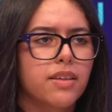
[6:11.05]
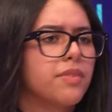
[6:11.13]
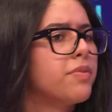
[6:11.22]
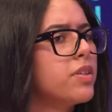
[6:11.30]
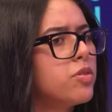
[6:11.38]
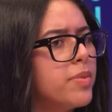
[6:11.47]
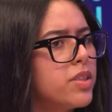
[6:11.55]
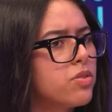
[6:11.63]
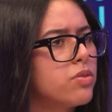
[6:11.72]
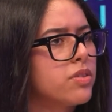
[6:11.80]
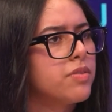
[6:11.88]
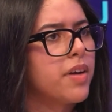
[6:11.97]
like
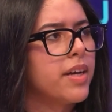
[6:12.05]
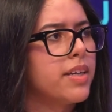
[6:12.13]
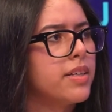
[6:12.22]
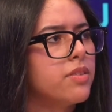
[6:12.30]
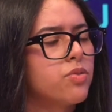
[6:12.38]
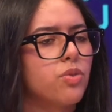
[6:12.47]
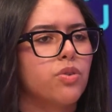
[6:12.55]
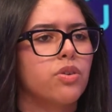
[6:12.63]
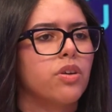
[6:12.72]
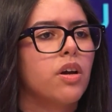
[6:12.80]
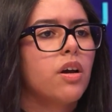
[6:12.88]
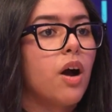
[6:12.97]
fundamentals in finance,
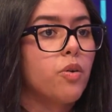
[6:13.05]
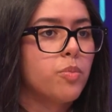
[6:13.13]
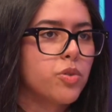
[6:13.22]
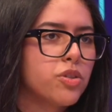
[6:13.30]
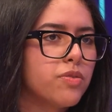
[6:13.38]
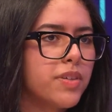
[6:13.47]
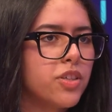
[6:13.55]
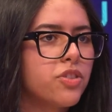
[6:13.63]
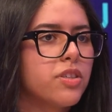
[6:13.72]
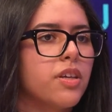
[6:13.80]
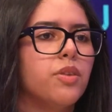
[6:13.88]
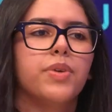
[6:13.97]
or our
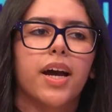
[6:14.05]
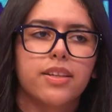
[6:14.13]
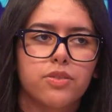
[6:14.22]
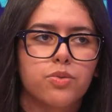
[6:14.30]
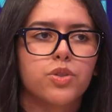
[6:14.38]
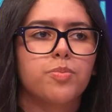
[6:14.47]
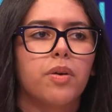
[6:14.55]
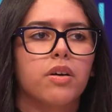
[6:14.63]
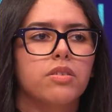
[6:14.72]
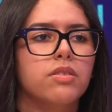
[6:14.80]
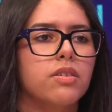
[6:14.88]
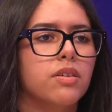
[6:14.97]
motivation, and we had to
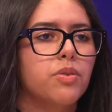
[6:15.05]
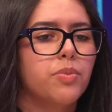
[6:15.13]
respond.